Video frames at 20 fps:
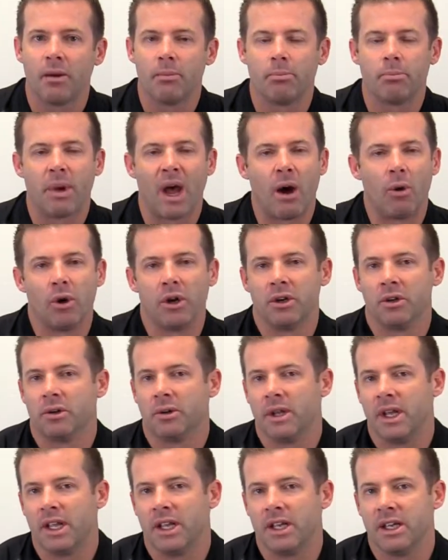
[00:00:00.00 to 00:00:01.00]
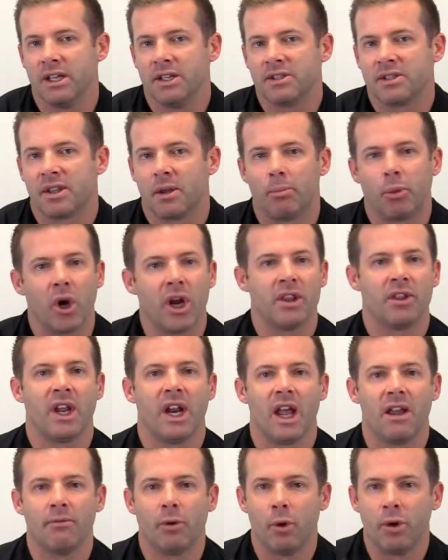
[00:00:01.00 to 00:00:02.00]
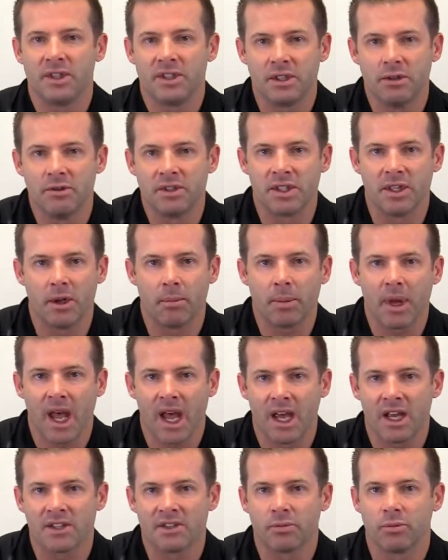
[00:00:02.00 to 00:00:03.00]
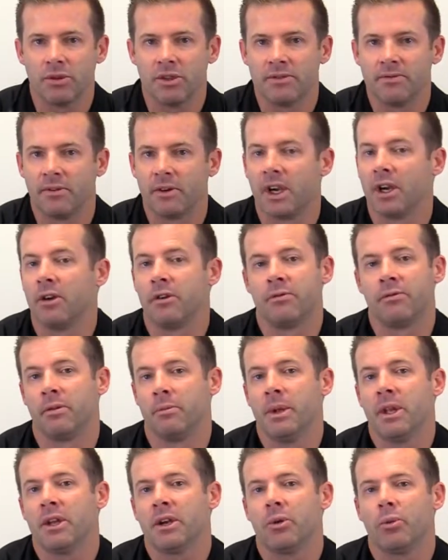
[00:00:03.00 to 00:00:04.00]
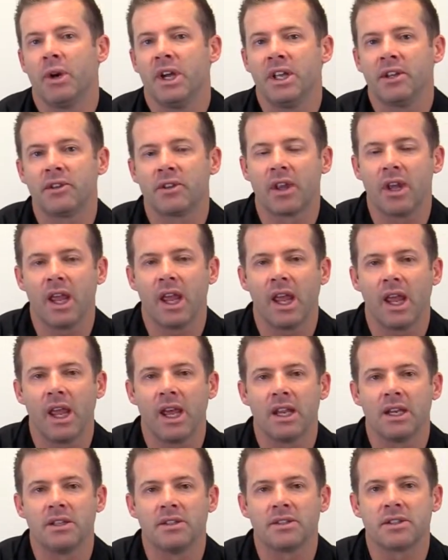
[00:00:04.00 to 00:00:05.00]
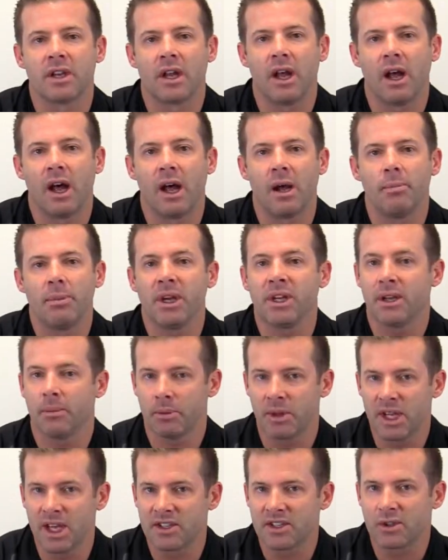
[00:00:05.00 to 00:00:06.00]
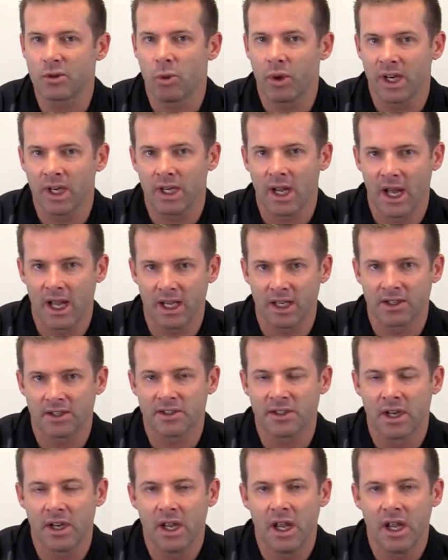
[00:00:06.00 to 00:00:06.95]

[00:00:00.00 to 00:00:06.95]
Bauer is the brand that I've always used in the past, was very familiar with, and picked up the S29s.